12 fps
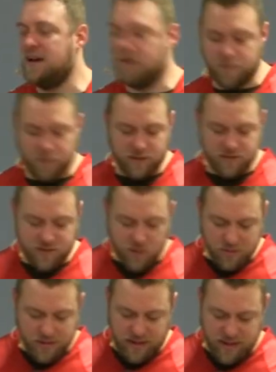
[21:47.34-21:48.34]
so
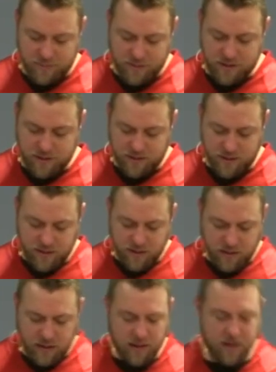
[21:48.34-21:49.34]
common
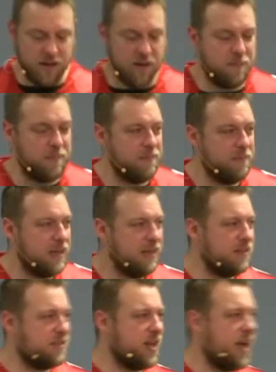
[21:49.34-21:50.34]
in the
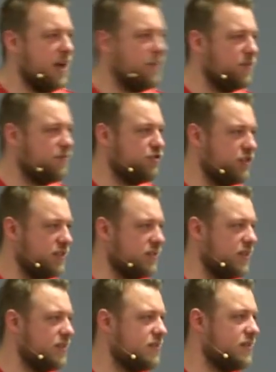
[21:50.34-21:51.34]
time of
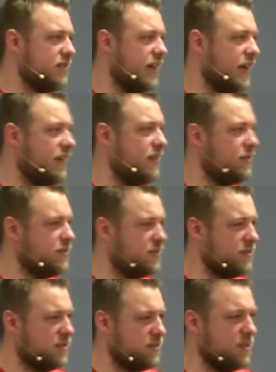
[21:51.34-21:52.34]
Jesus that there's
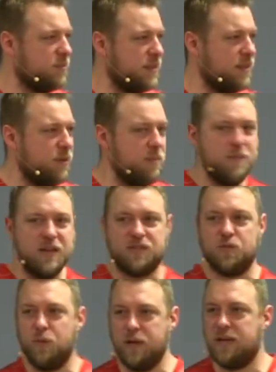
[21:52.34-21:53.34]
something that we miss
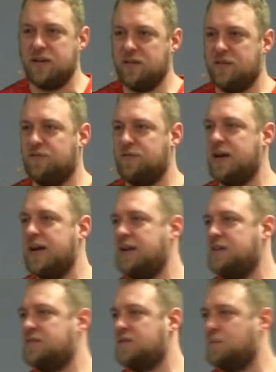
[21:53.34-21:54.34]
when we hear the
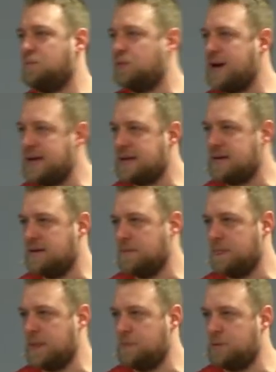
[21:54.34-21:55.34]
phrase break
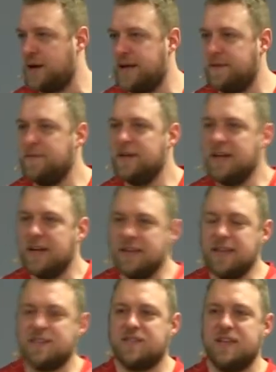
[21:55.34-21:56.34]
bread. And
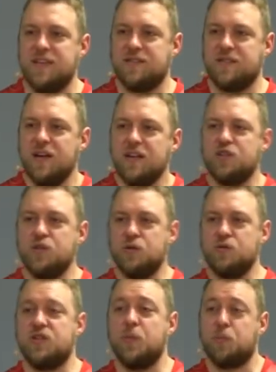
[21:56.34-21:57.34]
that's this: to
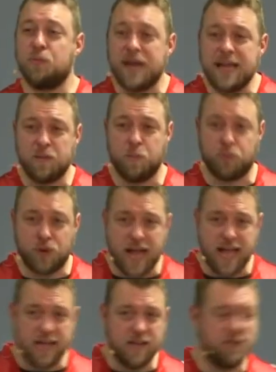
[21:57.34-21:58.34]
break bread